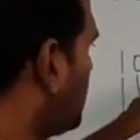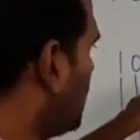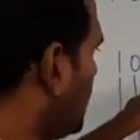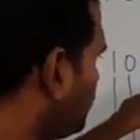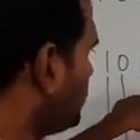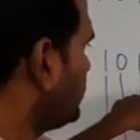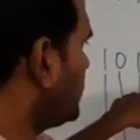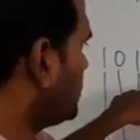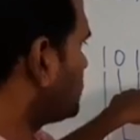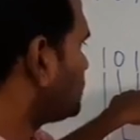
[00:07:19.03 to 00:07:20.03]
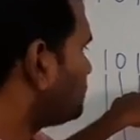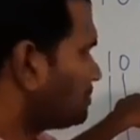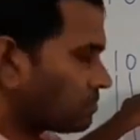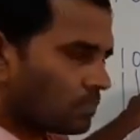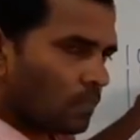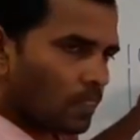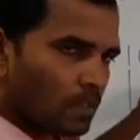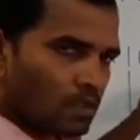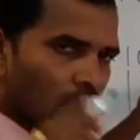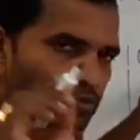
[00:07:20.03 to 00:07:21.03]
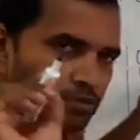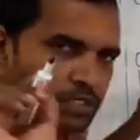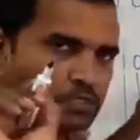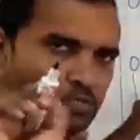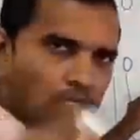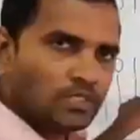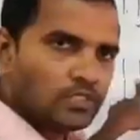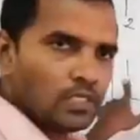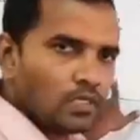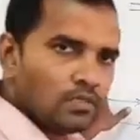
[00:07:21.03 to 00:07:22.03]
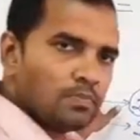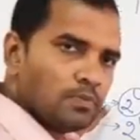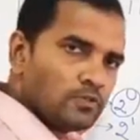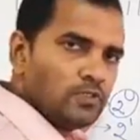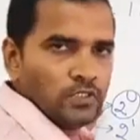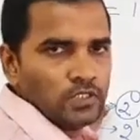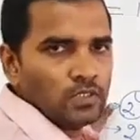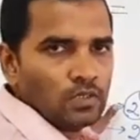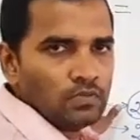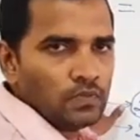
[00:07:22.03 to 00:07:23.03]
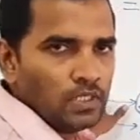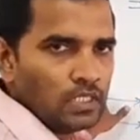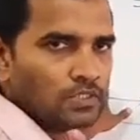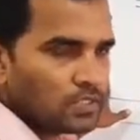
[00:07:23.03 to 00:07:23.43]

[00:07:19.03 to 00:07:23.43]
after that you must mention the position of each